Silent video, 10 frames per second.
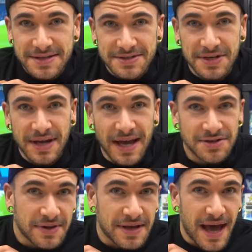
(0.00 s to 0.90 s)
to
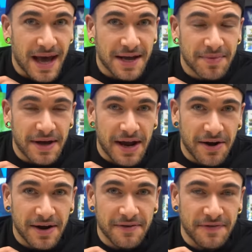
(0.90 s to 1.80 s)
enter the Yakima
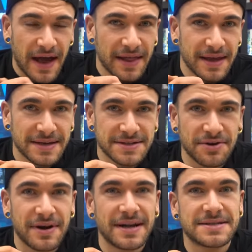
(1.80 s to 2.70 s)
area, valley,
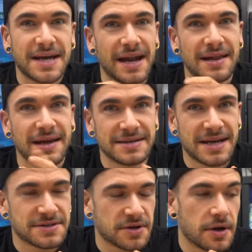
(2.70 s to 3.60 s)
etc., and it's kind of like a
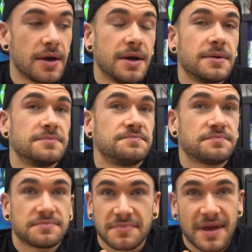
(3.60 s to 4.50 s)
desert.
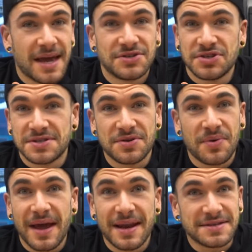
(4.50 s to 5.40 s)
It's just the
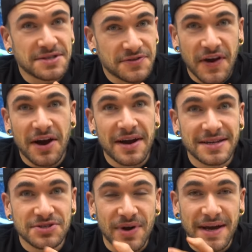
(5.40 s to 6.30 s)
way it is. It's very
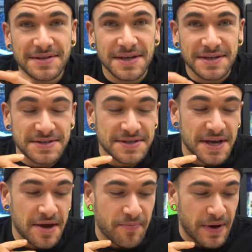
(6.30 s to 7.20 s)
interesting to
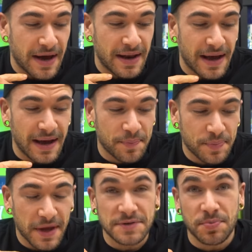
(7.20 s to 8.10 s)
see,
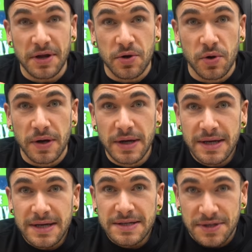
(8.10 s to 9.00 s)
but it's pretty cool.
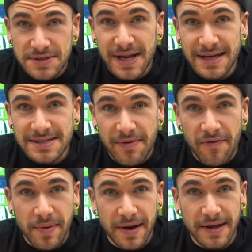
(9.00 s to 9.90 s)
So until next time,
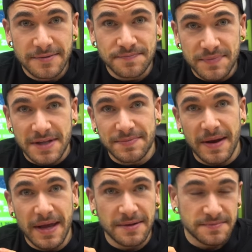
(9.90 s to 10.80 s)
everybody, that's
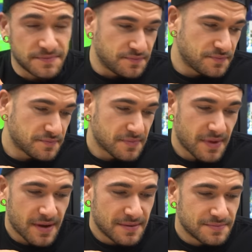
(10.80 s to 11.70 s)
about it.
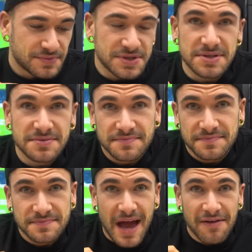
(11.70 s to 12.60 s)
Just
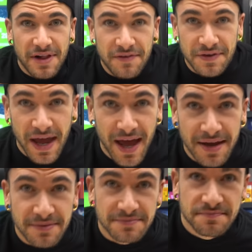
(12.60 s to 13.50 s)
have a lovely
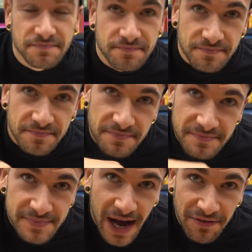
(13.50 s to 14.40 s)
day and
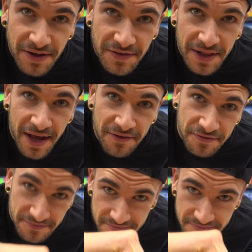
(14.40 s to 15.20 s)
have a lovely life.